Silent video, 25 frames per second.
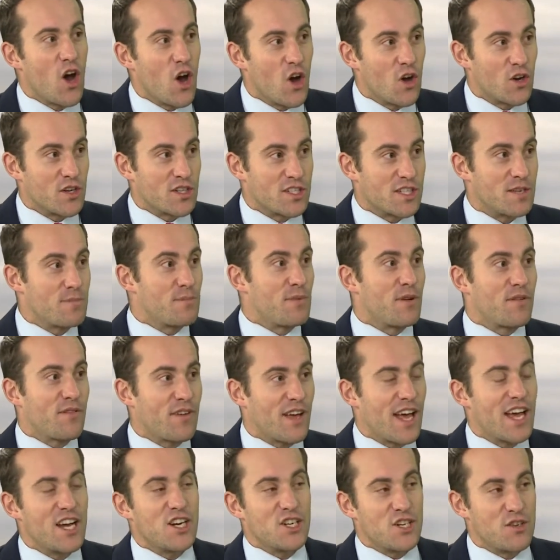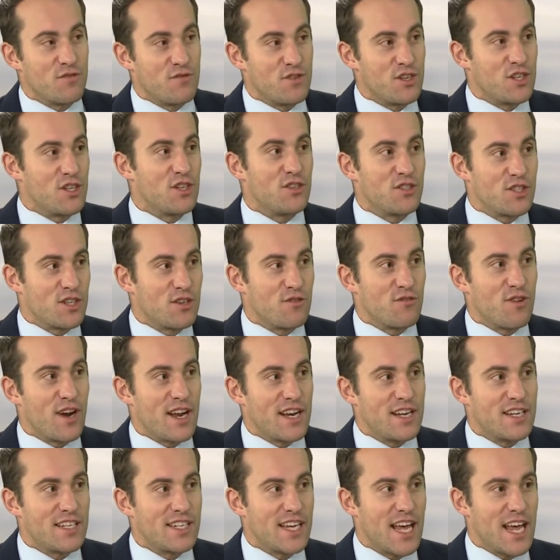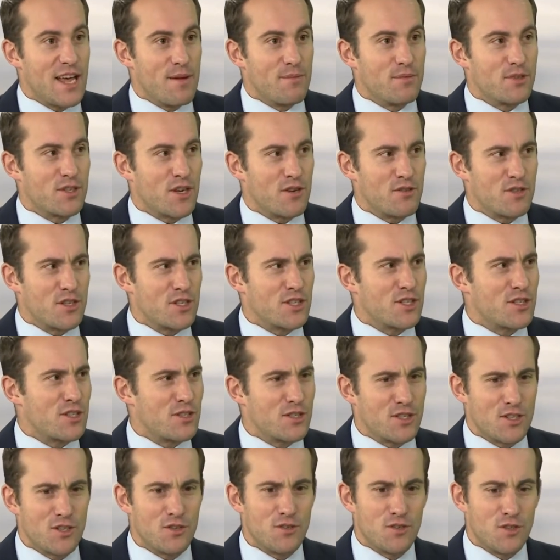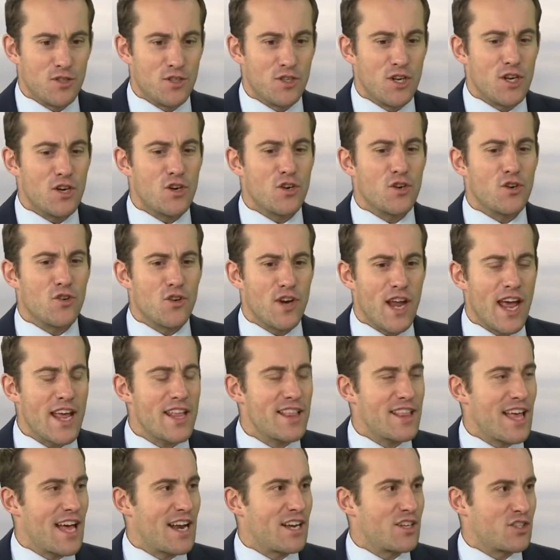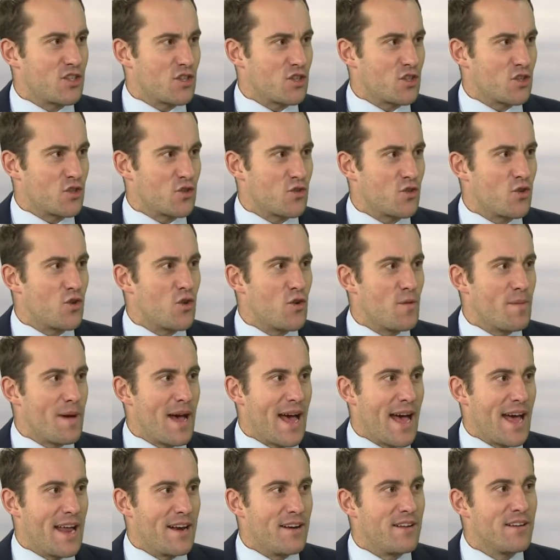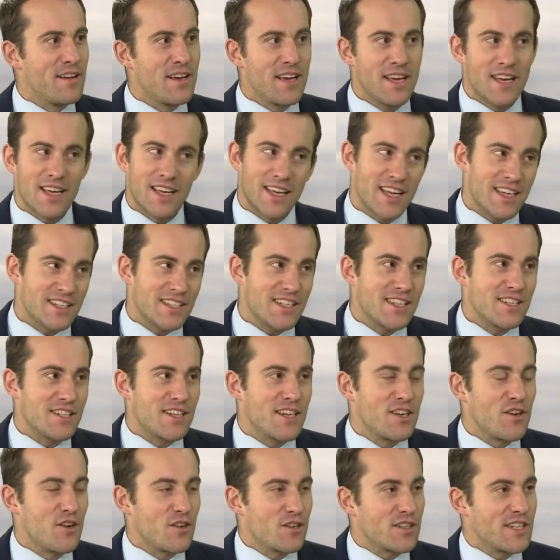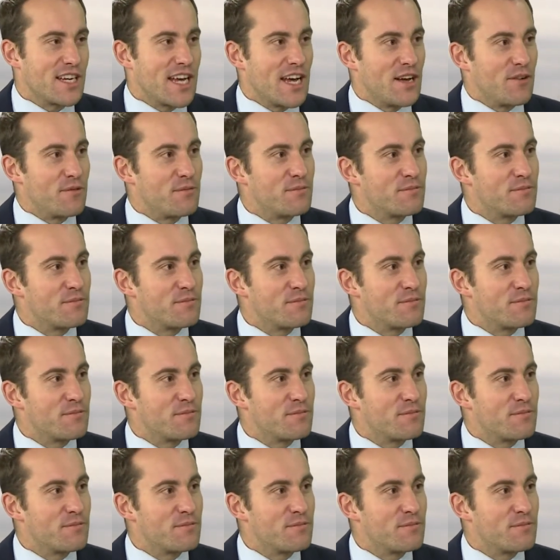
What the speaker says: on simplification and reducing red tape. So to create that as a straw man gets easily knocked down.